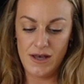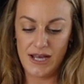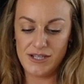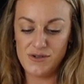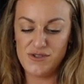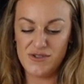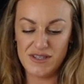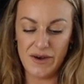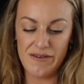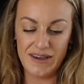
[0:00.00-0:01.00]
I do do
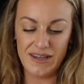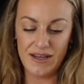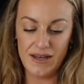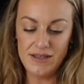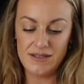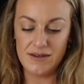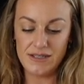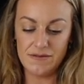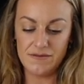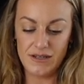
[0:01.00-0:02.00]
this quite regular so I
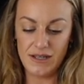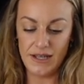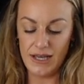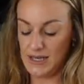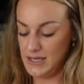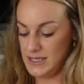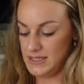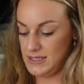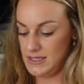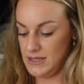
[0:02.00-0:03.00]
don't feel like
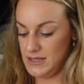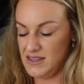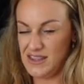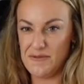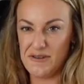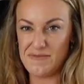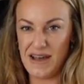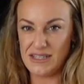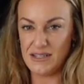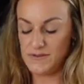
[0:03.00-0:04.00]
it's the most
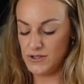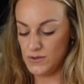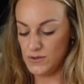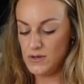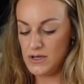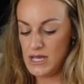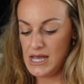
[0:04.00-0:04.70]
massive chore.